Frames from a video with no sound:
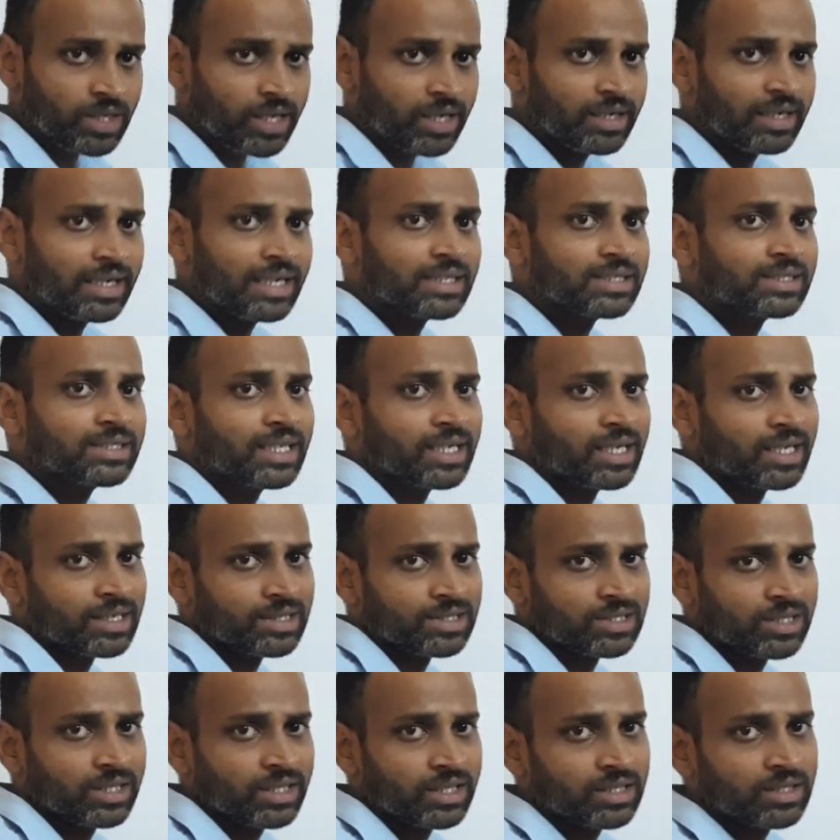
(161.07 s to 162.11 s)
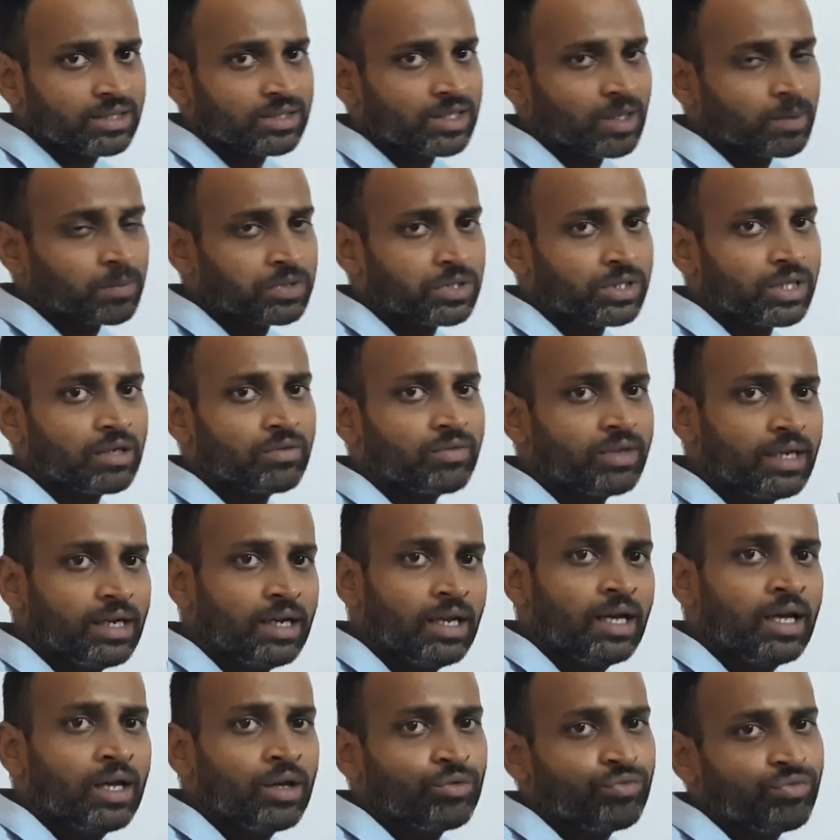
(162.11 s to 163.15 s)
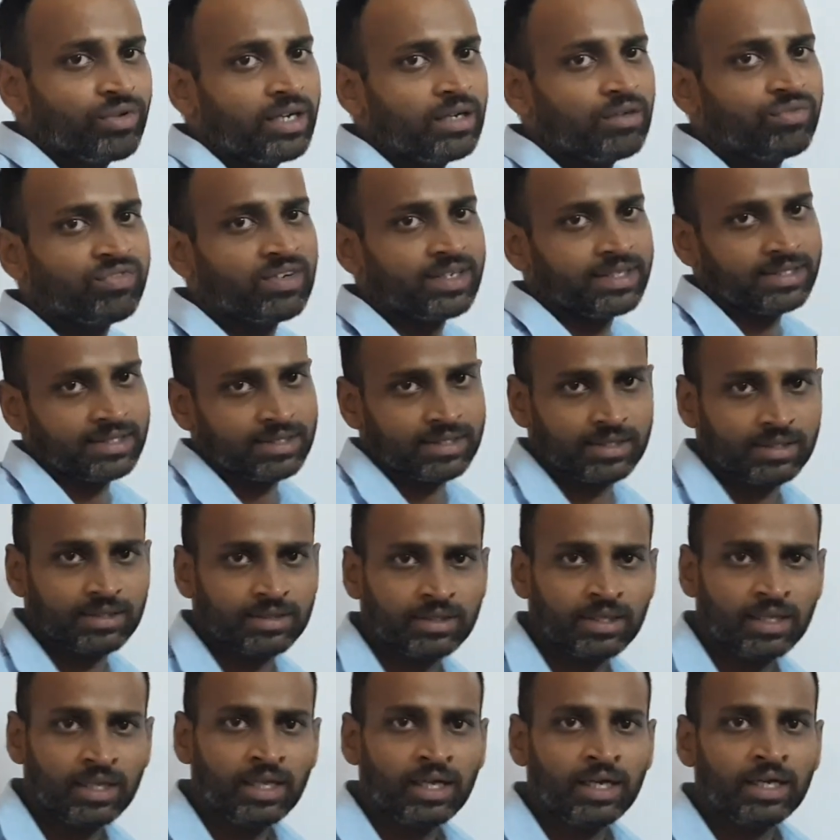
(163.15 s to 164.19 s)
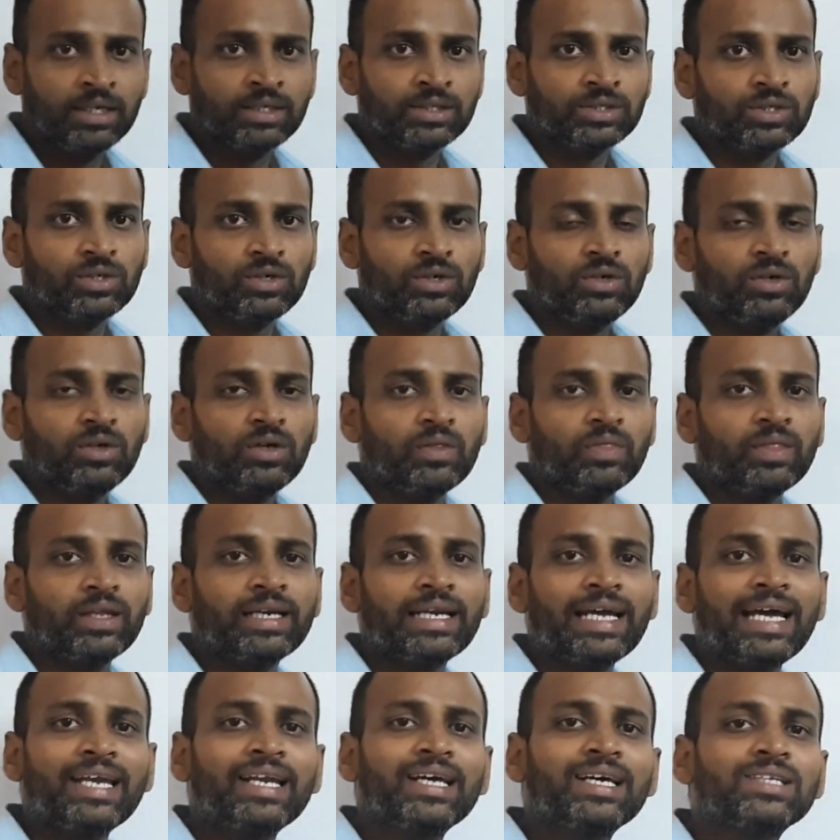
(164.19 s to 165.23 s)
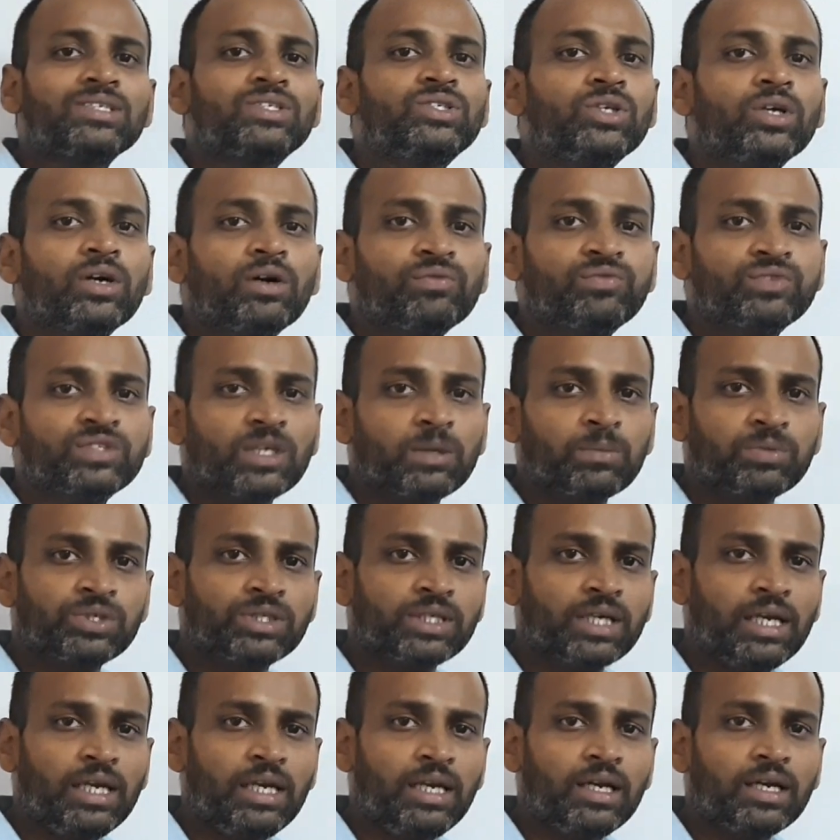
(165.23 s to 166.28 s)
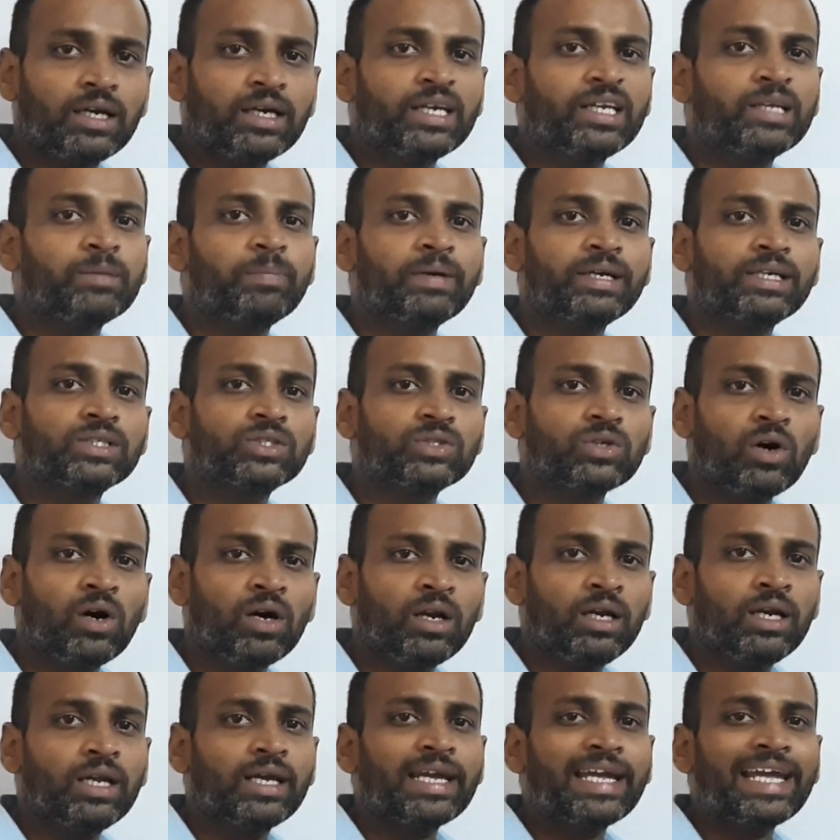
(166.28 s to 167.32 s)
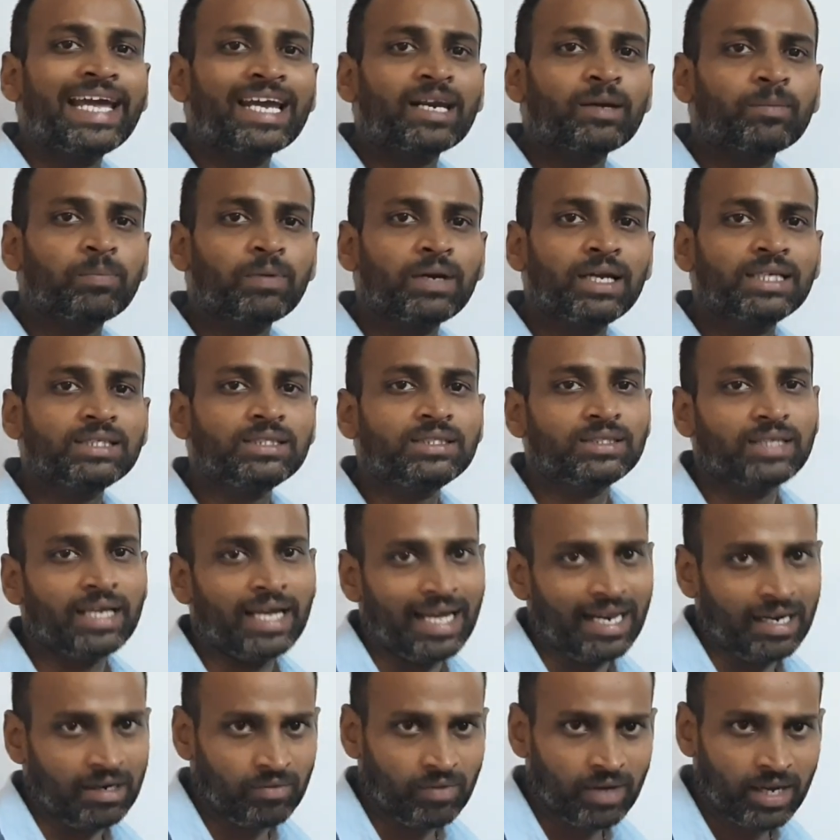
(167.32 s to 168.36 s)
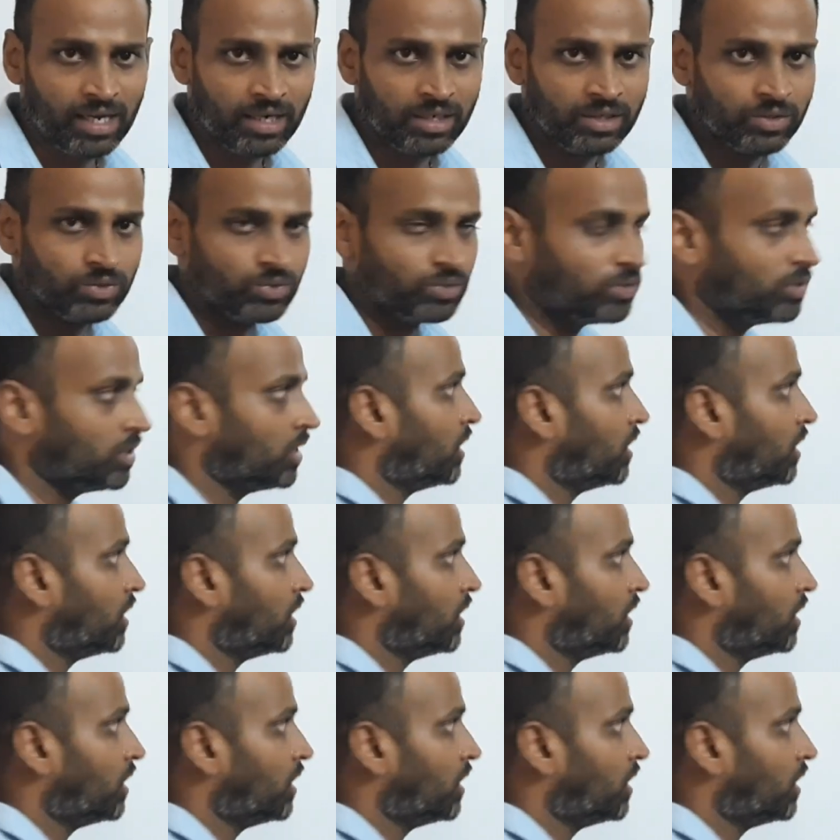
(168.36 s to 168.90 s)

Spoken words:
Less energetic subshell will fill first. So the energy of subshell depends on n plus L value.